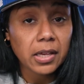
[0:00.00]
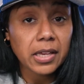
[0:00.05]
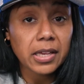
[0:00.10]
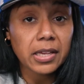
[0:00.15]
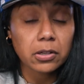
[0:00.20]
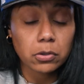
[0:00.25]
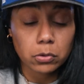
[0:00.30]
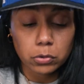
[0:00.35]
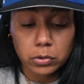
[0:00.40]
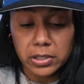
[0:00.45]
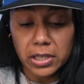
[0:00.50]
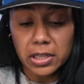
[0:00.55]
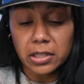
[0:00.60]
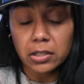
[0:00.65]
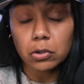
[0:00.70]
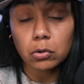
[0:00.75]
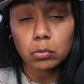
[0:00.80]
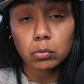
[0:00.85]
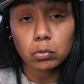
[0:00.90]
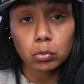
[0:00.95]
It'll take
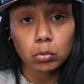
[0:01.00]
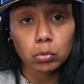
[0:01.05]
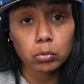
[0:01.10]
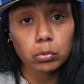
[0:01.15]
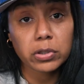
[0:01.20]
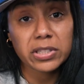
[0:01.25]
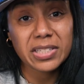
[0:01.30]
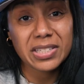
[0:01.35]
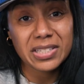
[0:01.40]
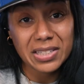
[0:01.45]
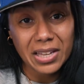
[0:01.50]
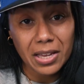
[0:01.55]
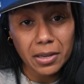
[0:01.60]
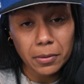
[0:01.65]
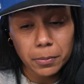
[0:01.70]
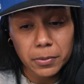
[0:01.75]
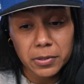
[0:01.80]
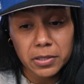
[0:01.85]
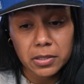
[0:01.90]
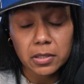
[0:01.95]
you through the
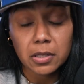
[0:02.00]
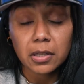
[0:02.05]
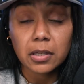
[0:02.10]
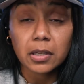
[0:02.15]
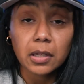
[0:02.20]
steps